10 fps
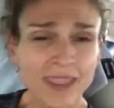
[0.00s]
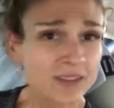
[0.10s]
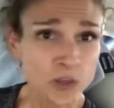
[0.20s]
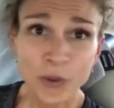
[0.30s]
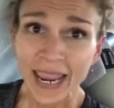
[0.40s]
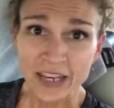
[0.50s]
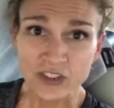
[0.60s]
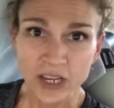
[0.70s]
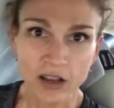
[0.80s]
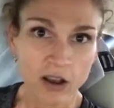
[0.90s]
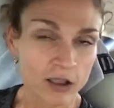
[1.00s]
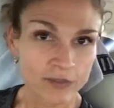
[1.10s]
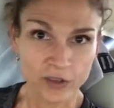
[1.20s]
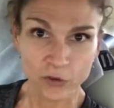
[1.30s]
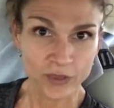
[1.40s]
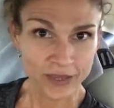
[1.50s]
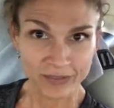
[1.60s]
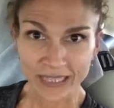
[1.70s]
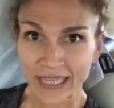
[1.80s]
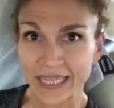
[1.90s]
So aging, all of you
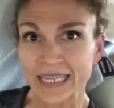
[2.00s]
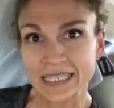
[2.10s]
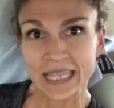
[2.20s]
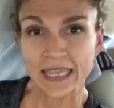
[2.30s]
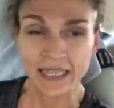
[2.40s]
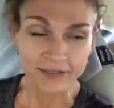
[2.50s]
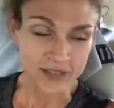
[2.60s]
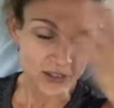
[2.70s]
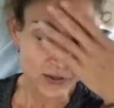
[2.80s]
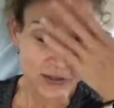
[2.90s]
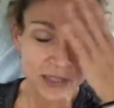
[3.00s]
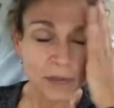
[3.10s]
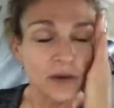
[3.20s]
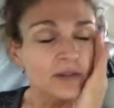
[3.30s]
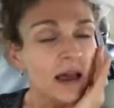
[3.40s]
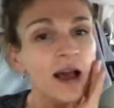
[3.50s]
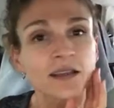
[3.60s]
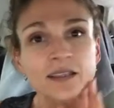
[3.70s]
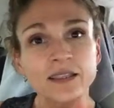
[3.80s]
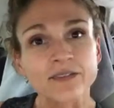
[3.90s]
lovely ladies that love to use the
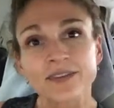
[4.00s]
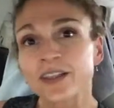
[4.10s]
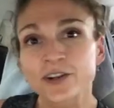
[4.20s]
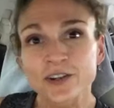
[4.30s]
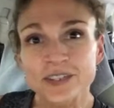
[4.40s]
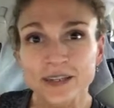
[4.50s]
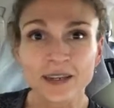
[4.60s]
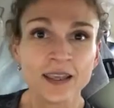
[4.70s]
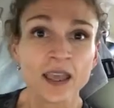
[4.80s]
Botox and the fillers, and